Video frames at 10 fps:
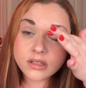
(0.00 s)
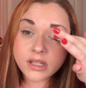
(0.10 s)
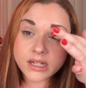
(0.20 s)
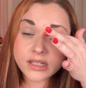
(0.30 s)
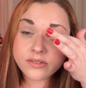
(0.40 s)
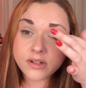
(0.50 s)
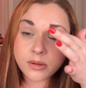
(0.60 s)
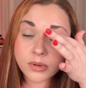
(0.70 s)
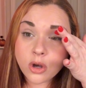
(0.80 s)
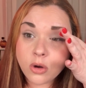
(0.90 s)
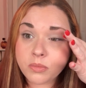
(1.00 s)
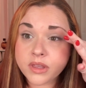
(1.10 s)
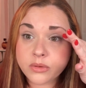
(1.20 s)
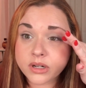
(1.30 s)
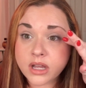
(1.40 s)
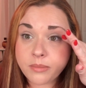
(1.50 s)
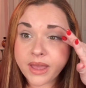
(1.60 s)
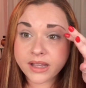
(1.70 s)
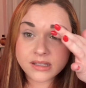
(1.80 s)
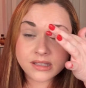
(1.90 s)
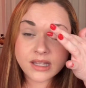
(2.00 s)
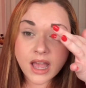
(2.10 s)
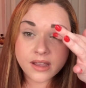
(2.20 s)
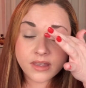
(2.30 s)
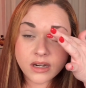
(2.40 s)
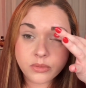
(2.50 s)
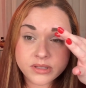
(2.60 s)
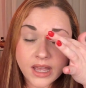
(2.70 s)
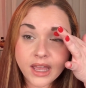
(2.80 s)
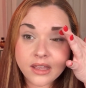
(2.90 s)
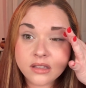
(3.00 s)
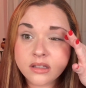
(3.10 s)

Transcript: had given up hope that it would come back in stock, and then it was at